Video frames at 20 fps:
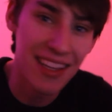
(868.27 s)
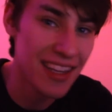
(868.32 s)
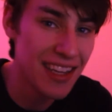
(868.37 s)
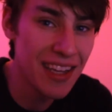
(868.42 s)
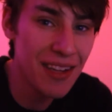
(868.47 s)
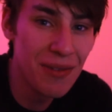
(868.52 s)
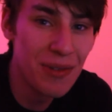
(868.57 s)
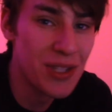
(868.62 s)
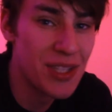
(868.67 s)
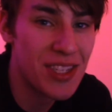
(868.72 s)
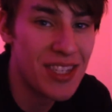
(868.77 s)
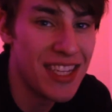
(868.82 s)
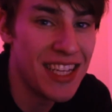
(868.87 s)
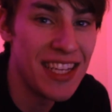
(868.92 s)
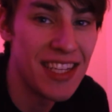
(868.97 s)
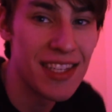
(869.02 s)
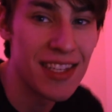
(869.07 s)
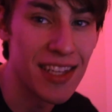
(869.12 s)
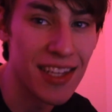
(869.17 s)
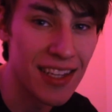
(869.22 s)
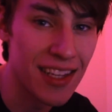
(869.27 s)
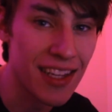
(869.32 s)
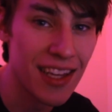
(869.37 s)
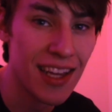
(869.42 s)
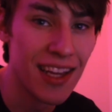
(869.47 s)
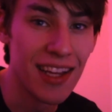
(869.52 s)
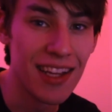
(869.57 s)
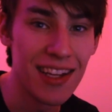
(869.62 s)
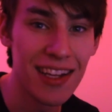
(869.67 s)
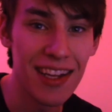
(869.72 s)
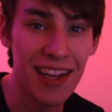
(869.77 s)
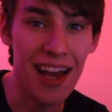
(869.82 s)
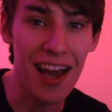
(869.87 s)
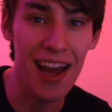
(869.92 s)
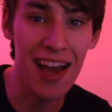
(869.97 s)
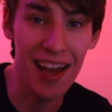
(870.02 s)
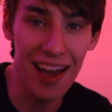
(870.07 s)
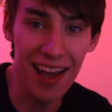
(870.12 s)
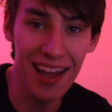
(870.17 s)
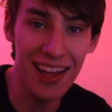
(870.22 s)
It was decent.
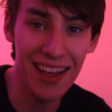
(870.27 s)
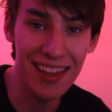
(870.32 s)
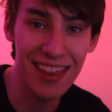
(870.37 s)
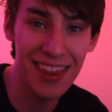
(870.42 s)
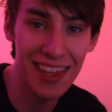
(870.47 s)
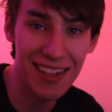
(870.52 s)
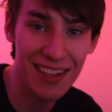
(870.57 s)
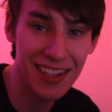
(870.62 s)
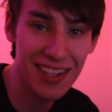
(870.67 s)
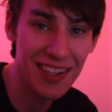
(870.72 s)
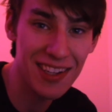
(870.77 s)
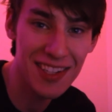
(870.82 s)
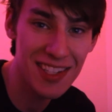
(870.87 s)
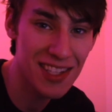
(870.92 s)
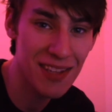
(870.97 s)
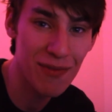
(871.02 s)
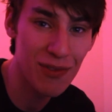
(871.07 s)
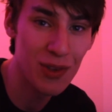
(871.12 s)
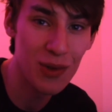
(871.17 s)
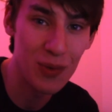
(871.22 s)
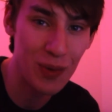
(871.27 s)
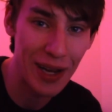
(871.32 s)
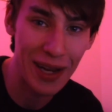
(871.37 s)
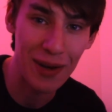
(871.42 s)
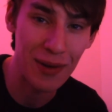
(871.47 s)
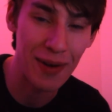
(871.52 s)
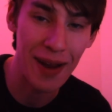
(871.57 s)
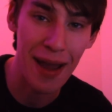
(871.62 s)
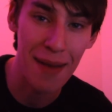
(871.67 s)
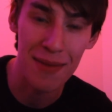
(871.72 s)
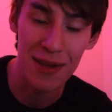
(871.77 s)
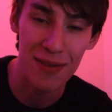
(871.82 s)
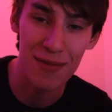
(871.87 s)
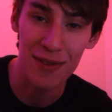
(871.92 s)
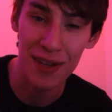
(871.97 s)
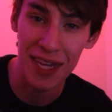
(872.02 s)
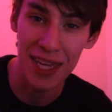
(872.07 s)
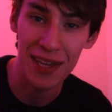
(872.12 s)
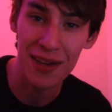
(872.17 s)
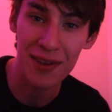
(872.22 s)
The Curse of the Were-Rabbit
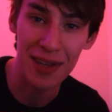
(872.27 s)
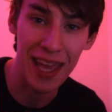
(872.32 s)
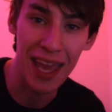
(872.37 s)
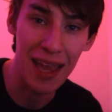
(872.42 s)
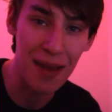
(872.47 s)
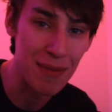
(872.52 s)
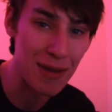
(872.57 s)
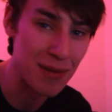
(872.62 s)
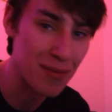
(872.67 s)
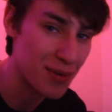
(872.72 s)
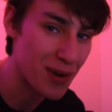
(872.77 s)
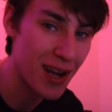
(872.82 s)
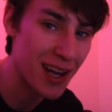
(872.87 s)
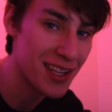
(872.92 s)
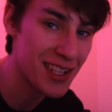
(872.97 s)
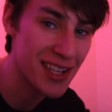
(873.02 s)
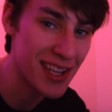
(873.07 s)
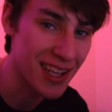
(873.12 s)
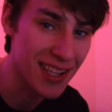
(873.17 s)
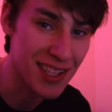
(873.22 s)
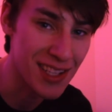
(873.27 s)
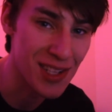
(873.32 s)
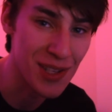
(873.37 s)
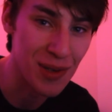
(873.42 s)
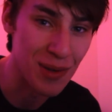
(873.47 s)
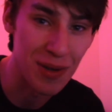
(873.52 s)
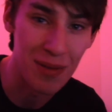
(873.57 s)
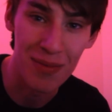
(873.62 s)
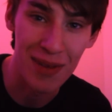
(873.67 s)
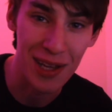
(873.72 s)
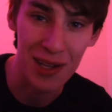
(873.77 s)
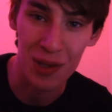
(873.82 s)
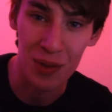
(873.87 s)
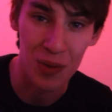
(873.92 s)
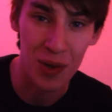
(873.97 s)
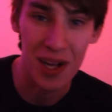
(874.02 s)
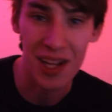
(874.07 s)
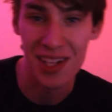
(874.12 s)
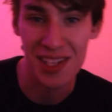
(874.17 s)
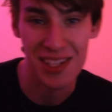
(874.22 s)
video game and Project Zoo were better
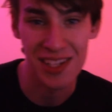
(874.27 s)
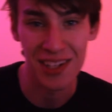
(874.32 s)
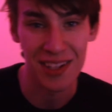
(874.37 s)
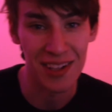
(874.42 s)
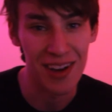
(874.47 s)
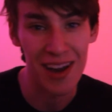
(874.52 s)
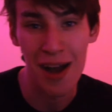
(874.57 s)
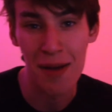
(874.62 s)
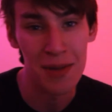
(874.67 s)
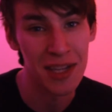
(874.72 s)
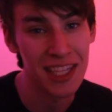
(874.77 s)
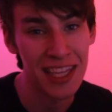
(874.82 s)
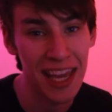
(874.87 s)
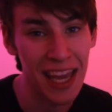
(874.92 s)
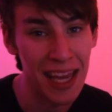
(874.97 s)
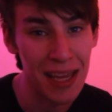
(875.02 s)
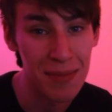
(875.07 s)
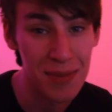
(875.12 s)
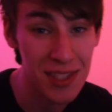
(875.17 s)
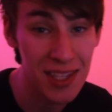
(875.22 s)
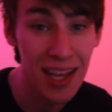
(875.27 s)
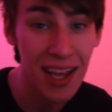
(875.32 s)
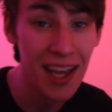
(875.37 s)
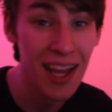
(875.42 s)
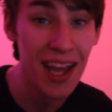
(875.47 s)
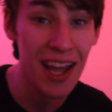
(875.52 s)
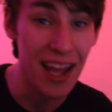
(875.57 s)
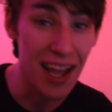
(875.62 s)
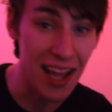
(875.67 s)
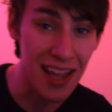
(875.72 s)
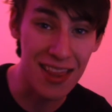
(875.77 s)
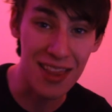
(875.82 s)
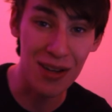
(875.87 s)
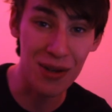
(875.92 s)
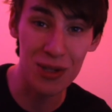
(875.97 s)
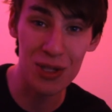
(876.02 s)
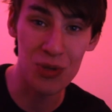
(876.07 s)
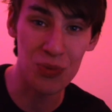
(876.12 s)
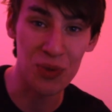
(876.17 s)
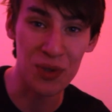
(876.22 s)
Wallace and Gromit games. And
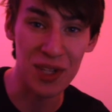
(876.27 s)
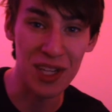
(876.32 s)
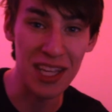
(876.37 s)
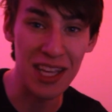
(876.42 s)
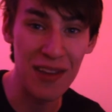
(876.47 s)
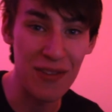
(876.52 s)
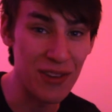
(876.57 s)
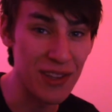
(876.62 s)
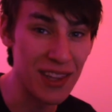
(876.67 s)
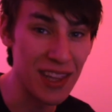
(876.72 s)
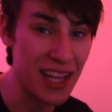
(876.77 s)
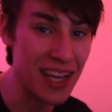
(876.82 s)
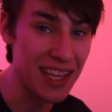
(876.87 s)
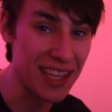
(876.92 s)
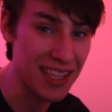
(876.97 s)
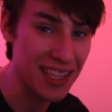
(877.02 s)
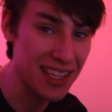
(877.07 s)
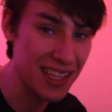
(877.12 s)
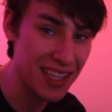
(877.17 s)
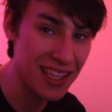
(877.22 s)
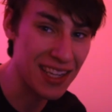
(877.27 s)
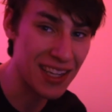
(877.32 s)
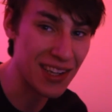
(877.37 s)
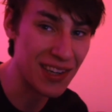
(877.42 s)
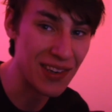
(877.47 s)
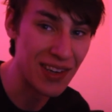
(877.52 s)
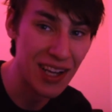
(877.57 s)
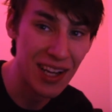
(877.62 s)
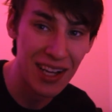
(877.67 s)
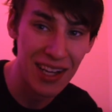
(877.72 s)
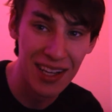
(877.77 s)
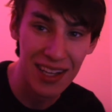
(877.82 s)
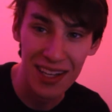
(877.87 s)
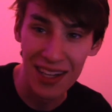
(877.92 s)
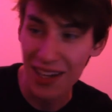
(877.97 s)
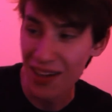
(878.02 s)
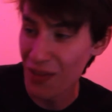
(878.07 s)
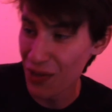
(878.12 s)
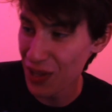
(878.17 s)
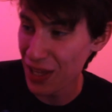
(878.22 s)
those weren't even like, well,
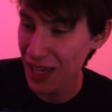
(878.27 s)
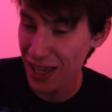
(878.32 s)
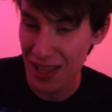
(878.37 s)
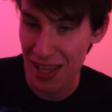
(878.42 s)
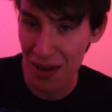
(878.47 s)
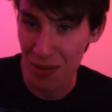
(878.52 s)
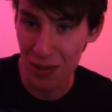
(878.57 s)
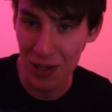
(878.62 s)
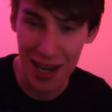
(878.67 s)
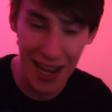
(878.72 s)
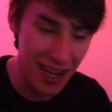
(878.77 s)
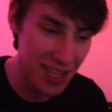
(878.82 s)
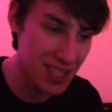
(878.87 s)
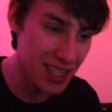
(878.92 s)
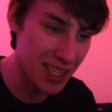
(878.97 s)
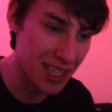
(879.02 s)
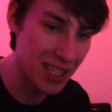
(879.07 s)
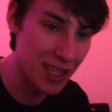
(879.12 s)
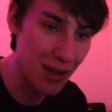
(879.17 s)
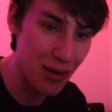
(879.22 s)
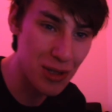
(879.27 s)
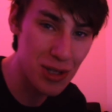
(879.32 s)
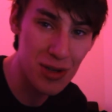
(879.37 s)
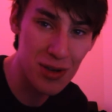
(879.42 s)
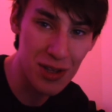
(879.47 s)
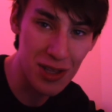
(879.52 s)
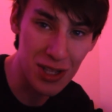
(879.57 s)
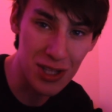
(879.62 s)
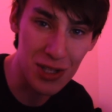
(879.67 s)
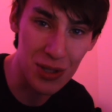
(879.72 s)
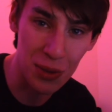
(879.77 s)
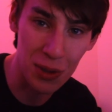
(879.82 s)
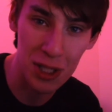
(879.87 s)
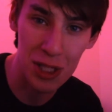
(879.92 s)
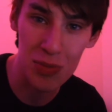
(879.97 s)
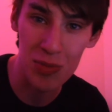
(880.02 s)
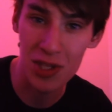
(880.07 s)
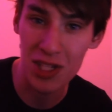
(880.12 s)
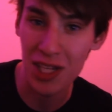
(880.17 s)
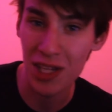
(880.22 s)
they were actually closer to the
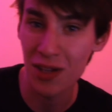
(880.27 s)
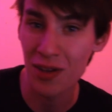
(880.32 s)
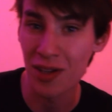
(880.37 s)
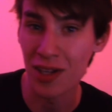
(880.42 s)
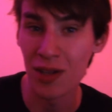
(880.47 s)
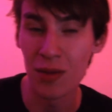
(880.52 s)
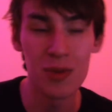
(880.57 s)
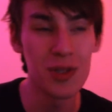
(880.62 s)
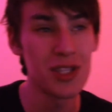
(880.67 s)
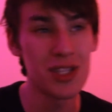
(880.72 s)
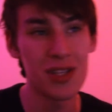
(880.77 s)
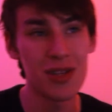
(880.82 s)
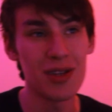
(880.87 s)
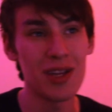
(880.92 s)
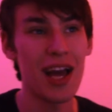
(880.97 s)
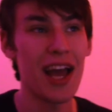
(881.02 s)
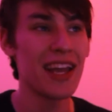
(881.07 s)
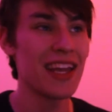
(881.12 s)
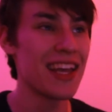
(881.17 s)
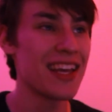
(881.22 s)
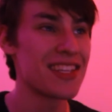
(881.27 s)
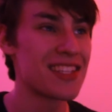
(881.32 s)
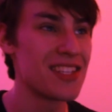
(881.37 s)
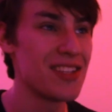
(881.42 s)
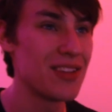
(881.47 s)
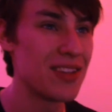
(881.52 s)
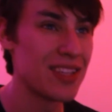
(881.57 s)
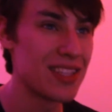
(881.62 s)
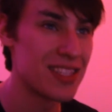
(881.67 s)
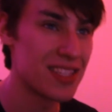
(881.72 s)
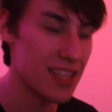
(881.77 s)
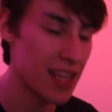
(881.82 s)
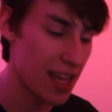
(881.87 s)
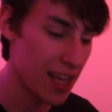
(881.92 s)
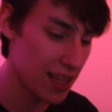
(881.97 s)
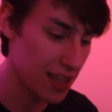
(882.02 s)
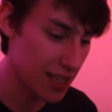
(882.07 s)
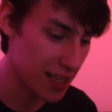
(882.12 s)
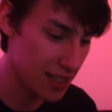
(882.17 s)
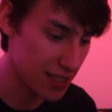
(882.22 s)
source material. Well, so I guess you could
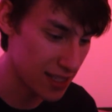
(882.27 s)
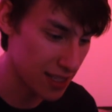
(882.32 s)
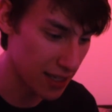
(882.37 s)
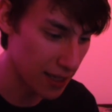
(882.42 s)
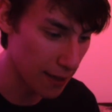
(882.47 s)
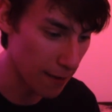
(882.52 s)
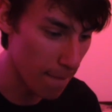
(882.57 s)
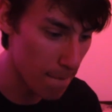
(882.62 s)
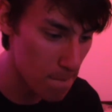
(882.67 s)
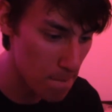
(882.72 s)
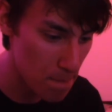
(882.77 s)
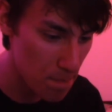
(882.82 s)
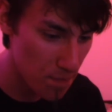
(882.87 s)
say that,